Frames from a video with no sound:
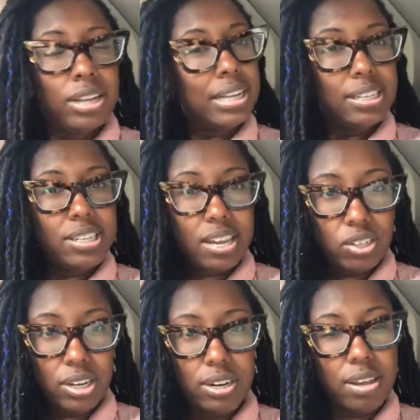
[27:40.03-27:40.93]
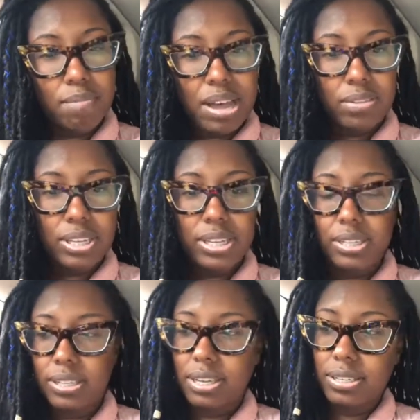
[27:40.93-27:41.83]
session about
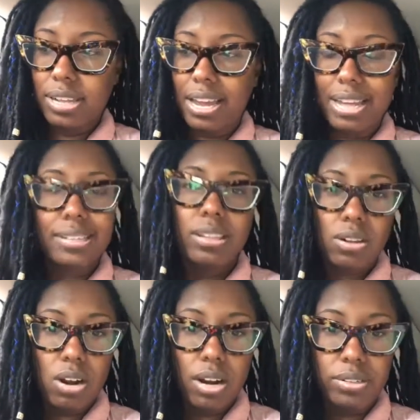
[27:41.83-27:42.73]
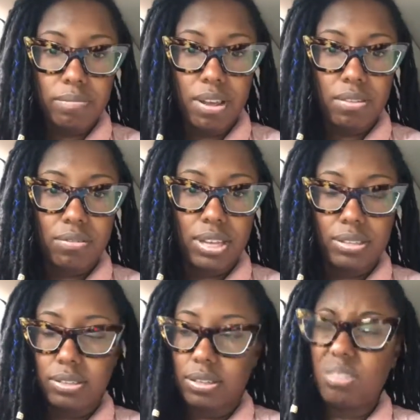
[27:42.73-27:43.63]
this because, like I said, there are some other
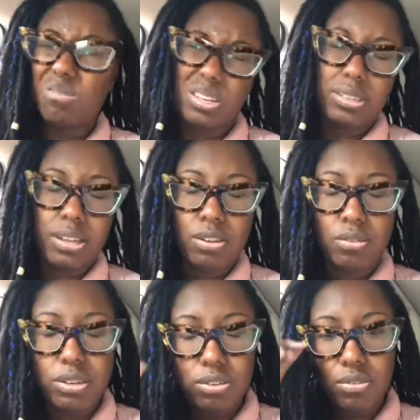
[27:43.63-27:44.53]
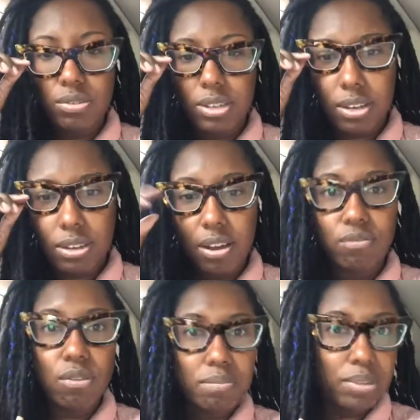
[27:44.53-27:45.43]
things, little things that you can do to
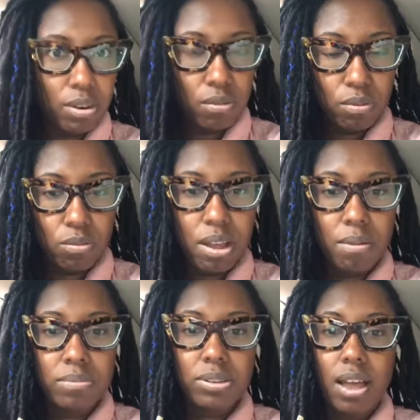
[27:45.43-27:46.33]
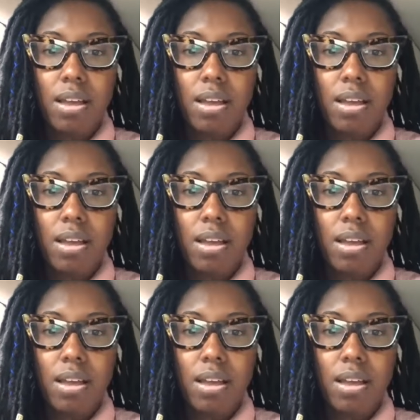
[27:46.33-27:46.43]
avoid being overwhelmed.